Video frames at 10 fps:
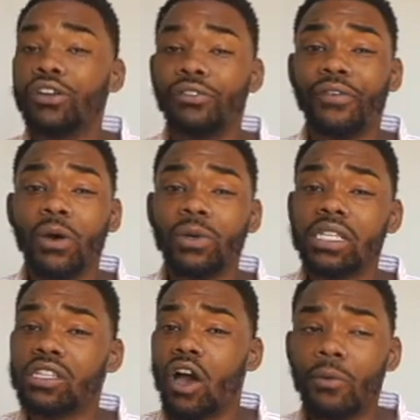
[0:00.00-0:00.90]
Your phone
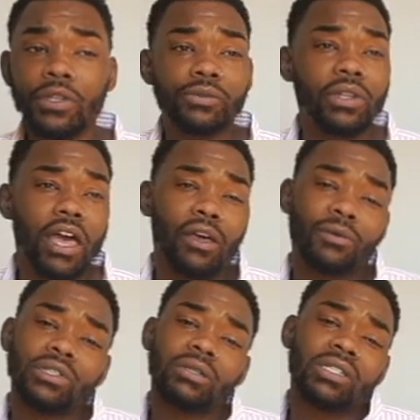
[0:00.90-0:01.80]
isn't always
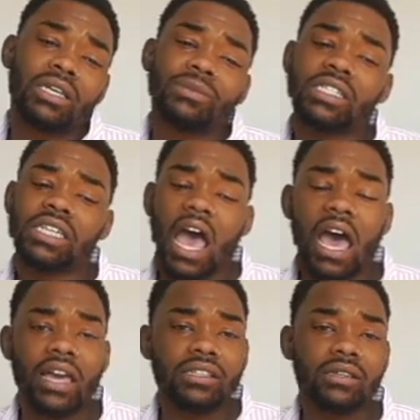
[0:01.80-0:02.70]
reliable. Sometimes it
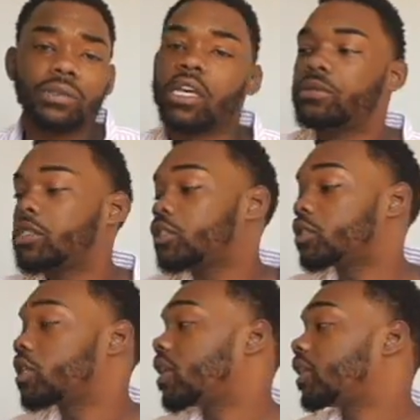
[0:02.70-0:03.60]
dies. Sometimes it's
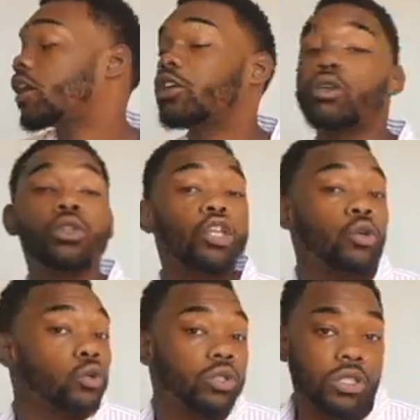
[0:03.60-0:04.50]
just not there. You
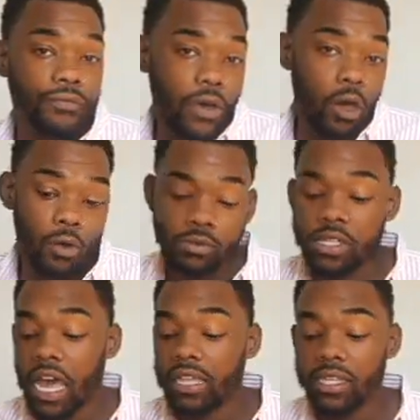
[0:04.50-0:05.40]
lose phones.
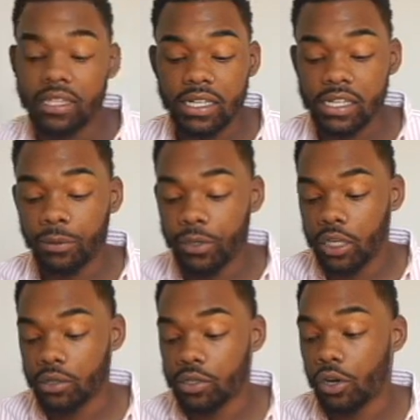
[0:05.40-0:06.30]
I think that day
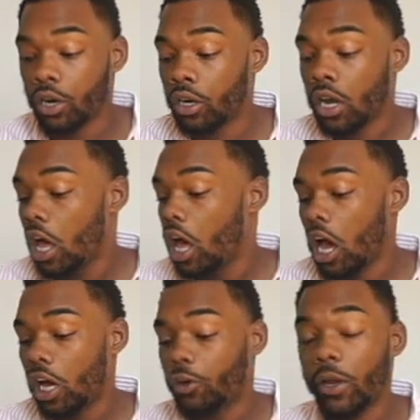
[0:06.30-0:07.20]
planners are
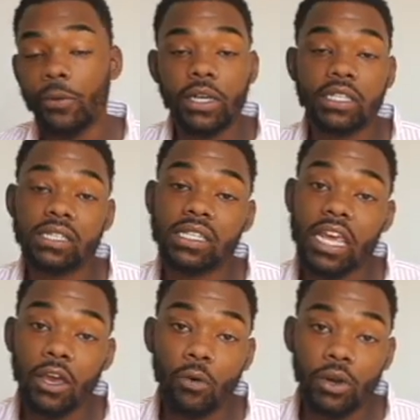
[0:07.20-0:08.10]
a great way to
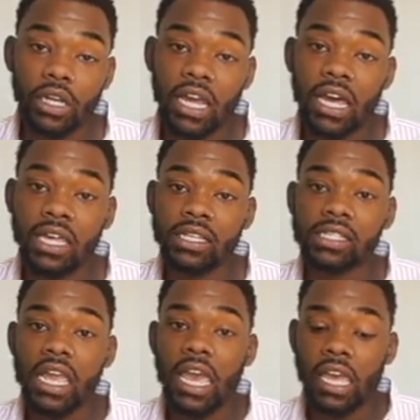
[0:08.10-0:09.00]
stay
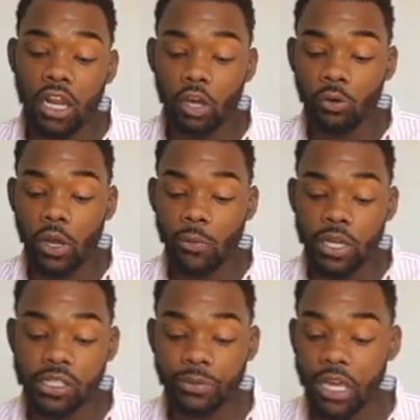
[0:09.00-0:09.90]
organized and a great
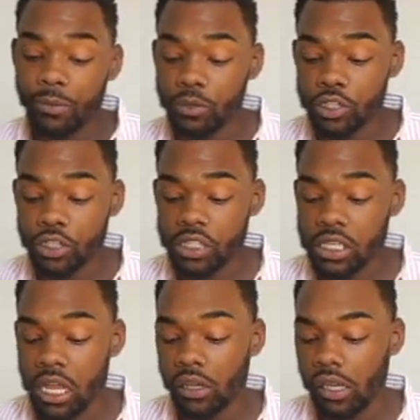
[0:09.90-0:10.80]
way to be able to just kind of